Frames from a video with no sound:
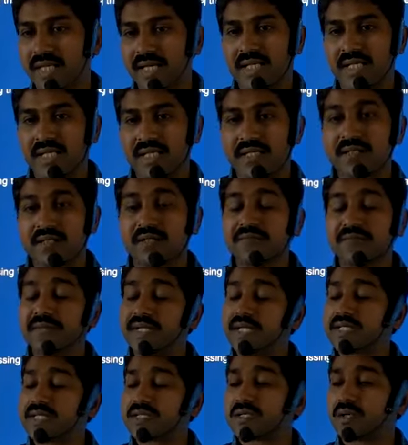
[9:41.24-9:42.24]
Then
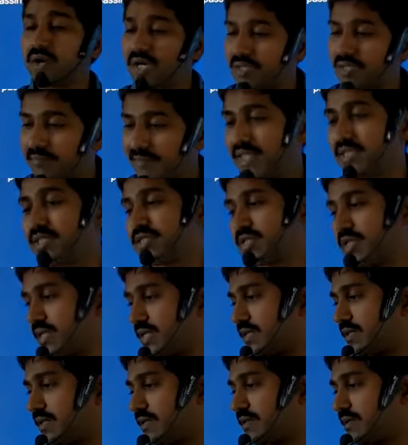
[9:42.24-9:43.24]
if it is not
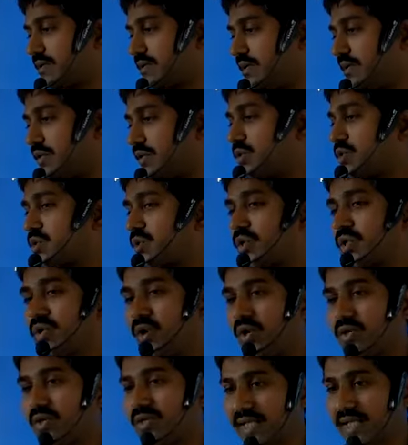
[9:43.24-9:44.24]
mentioned, you
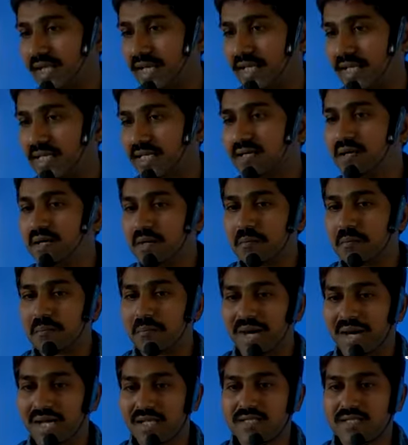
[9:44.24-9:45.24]
should not take
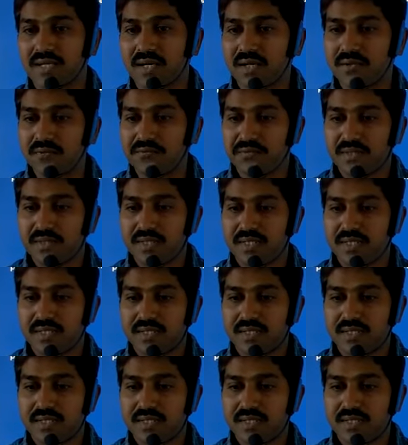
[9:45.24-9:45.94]
mass of